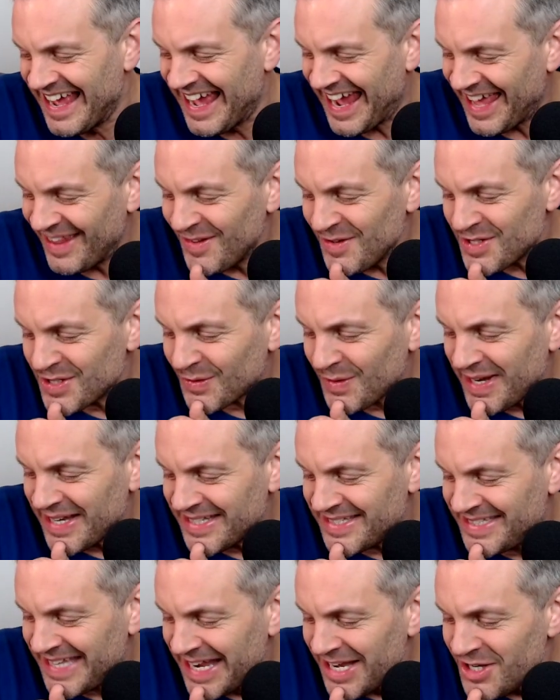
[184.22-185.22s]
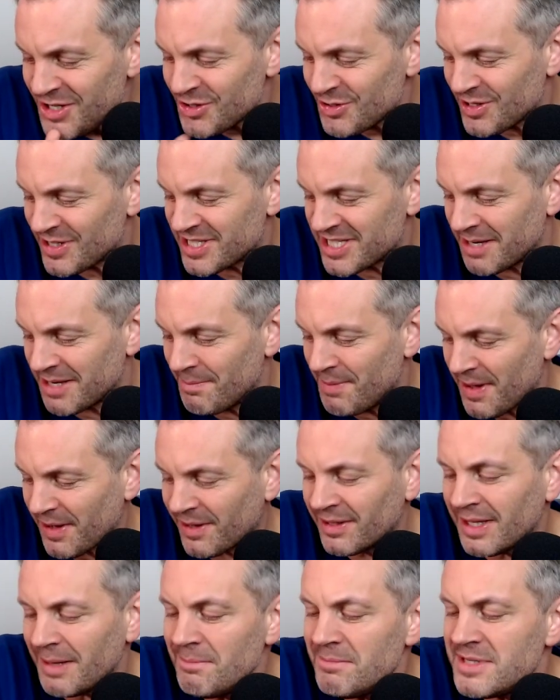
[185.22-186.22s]
It looks quite dangerous and a bit
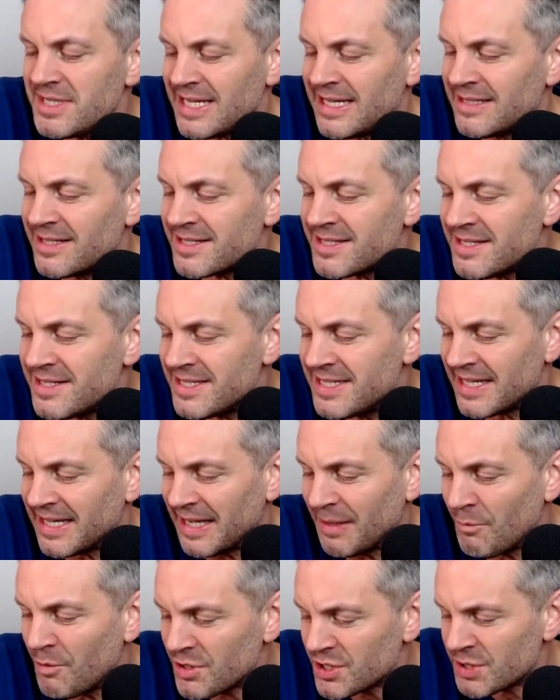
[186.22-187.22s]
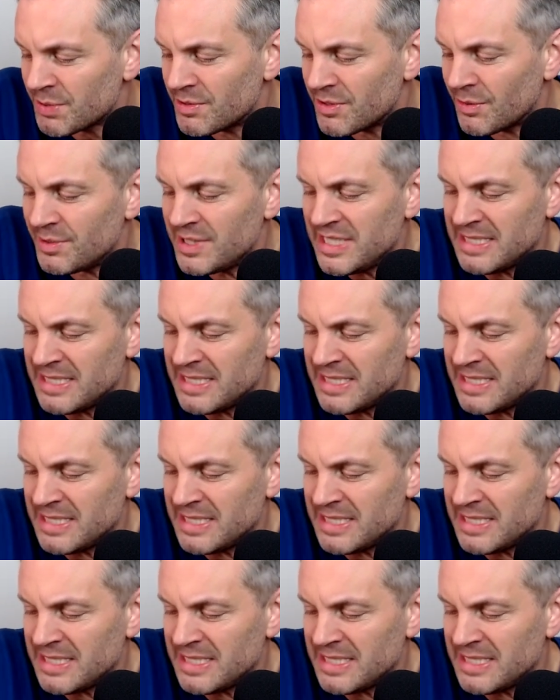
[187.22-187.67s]
clumsy, doesn't it? And what's with all these